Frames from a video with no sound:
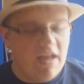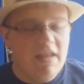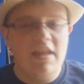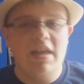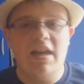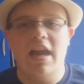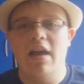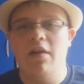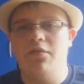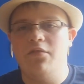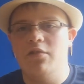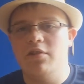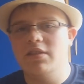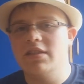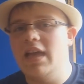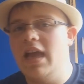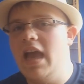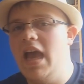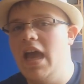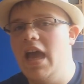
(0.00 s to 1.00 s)
And then I
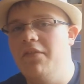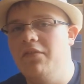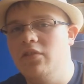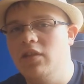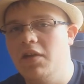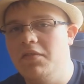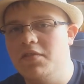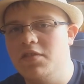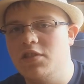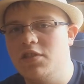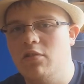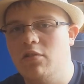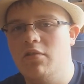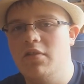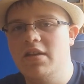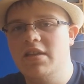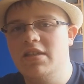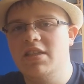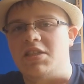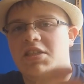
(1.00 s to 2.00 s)
have Love
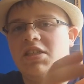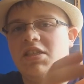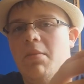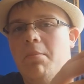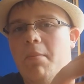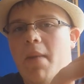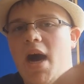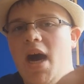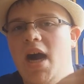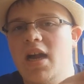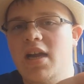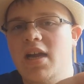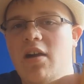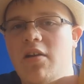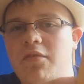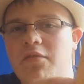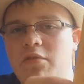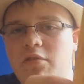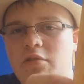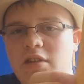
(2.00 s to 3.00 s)
Stories. This is a manga,
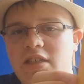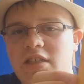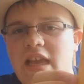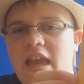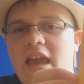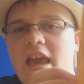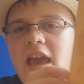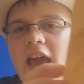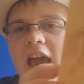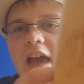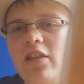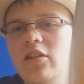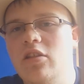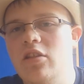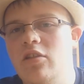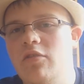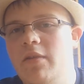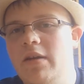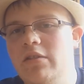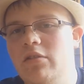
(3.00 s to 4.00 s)
of course.
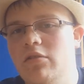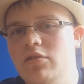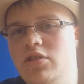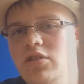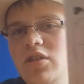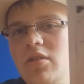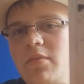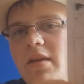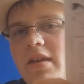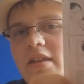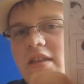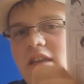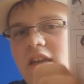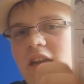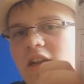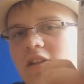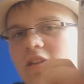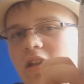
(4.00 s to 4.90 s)
Another one on German. Here,